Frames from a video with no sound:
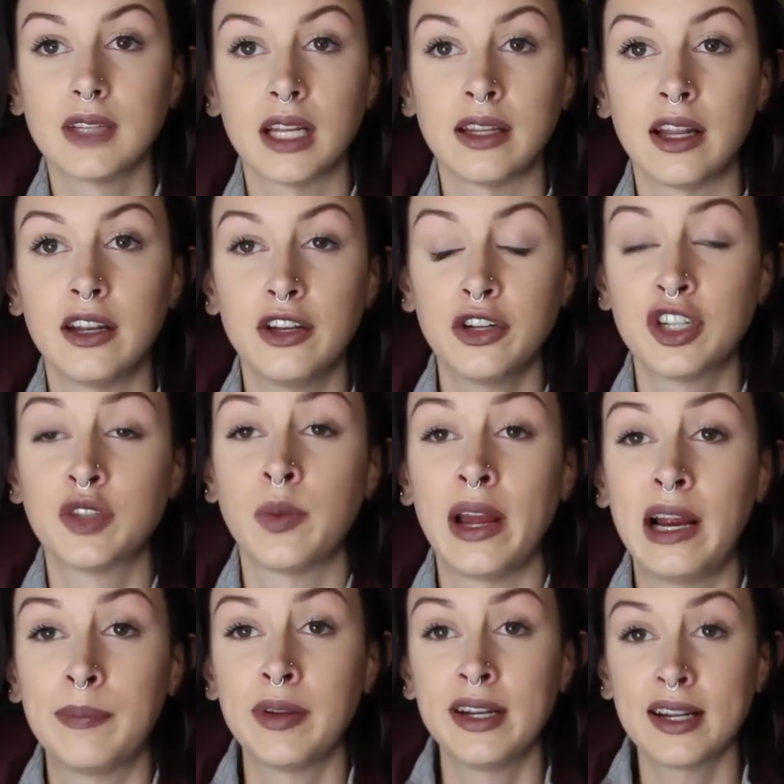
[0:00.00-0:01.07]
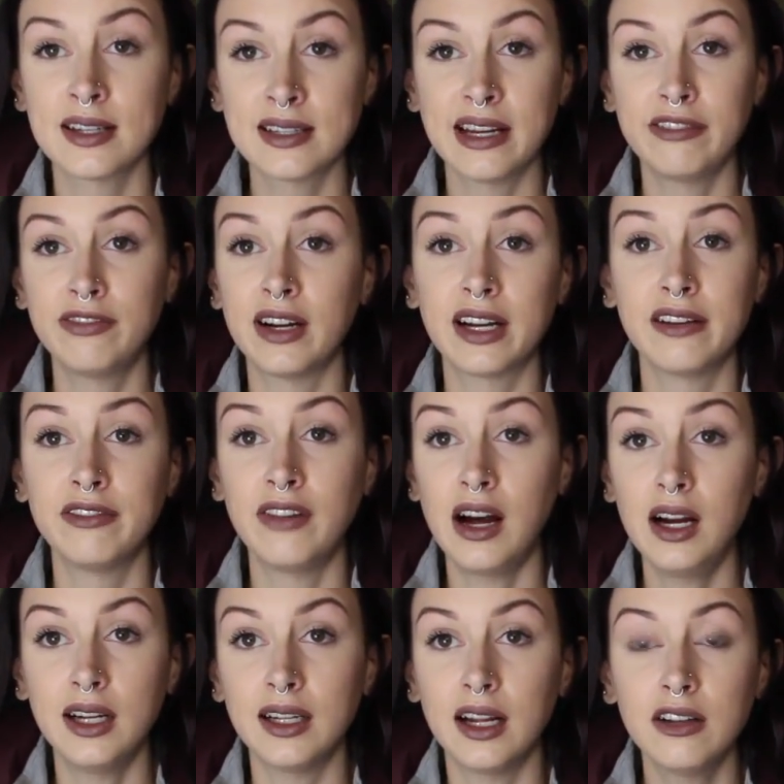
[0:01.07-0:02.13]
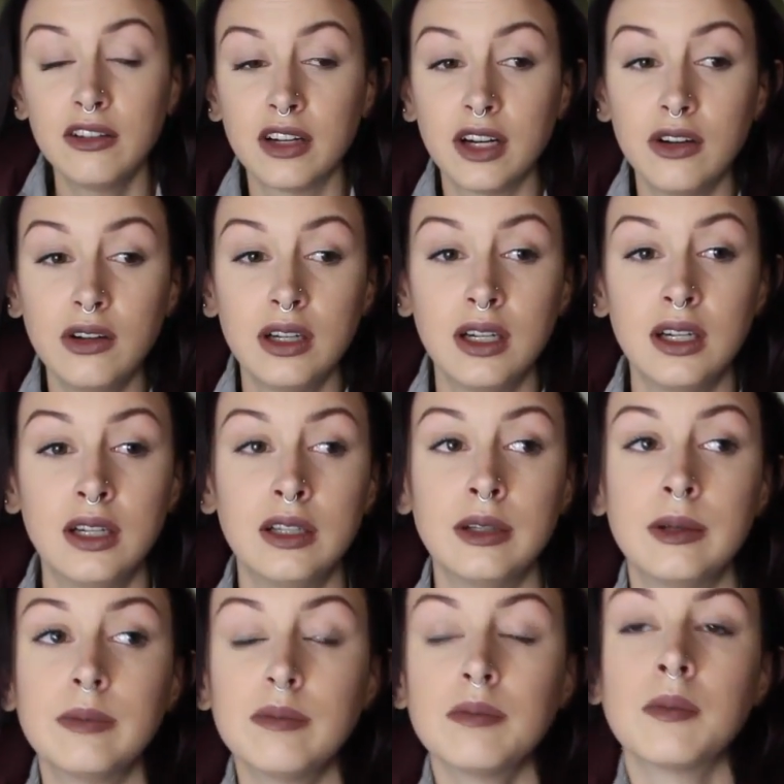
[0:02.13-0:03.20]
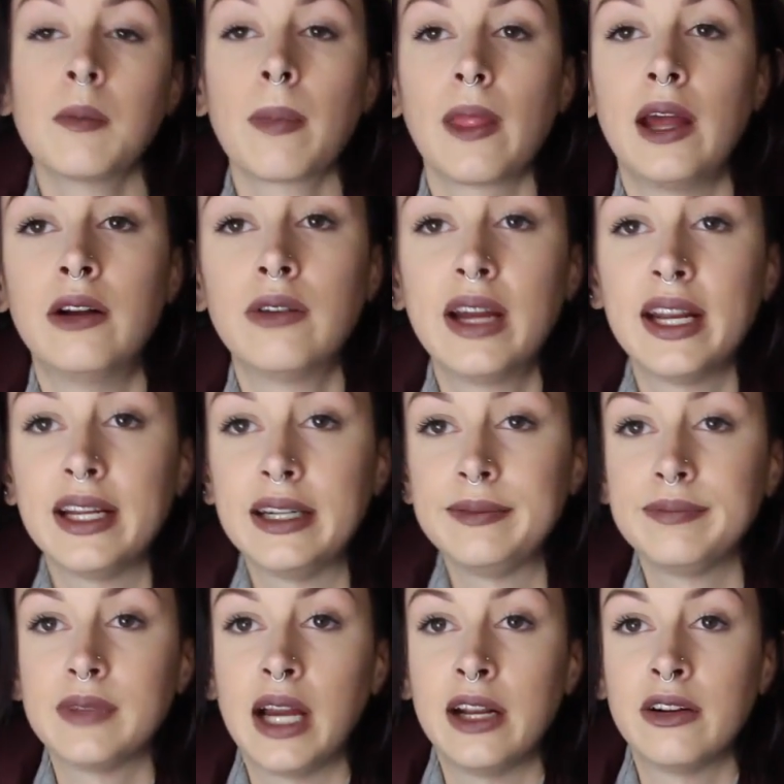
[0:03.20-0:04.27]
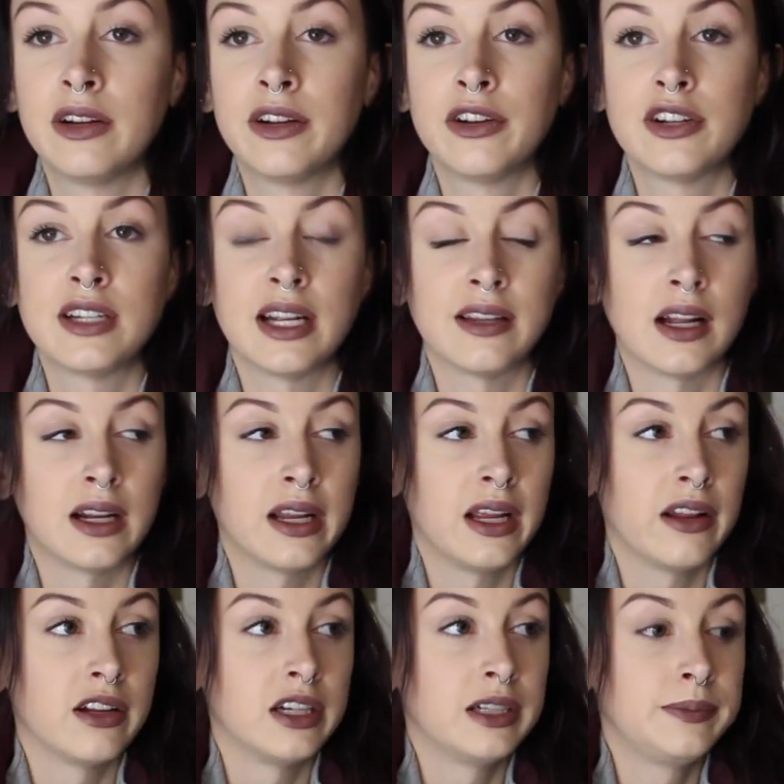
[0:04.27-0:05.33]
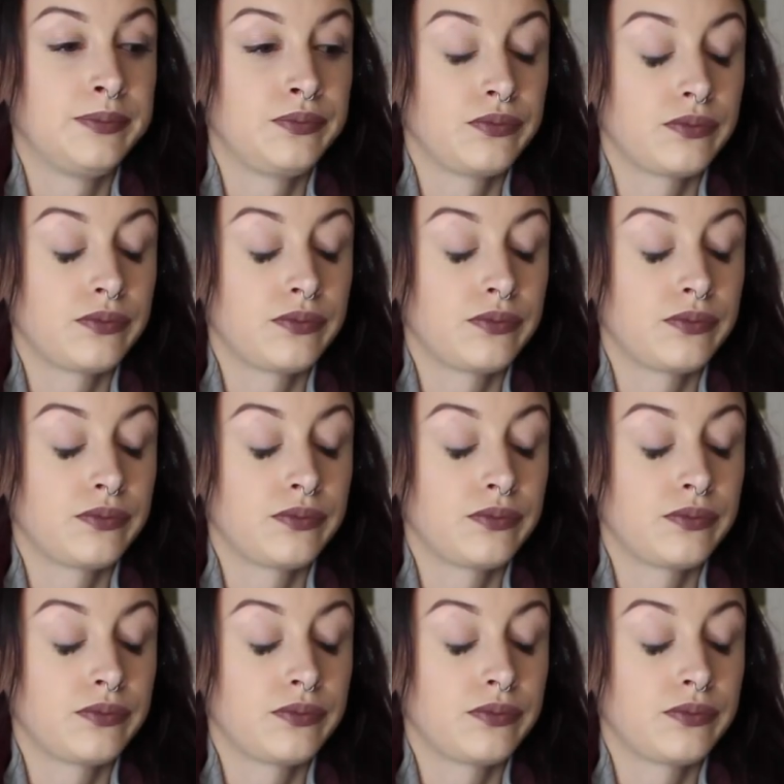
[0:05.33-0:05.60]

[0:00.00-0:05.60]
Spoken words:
And then you just wake up the next day fucking fine. I don't know. I don't get it. I don't understand that either.